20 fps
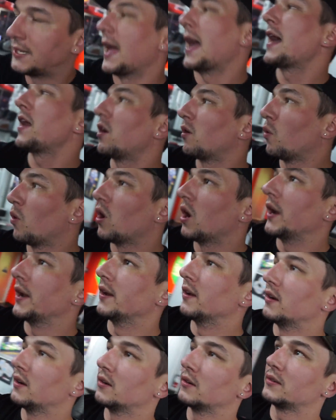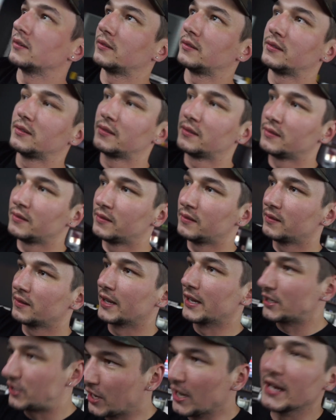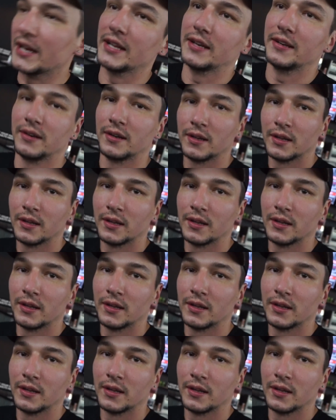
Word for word: Tanner won. He cheated.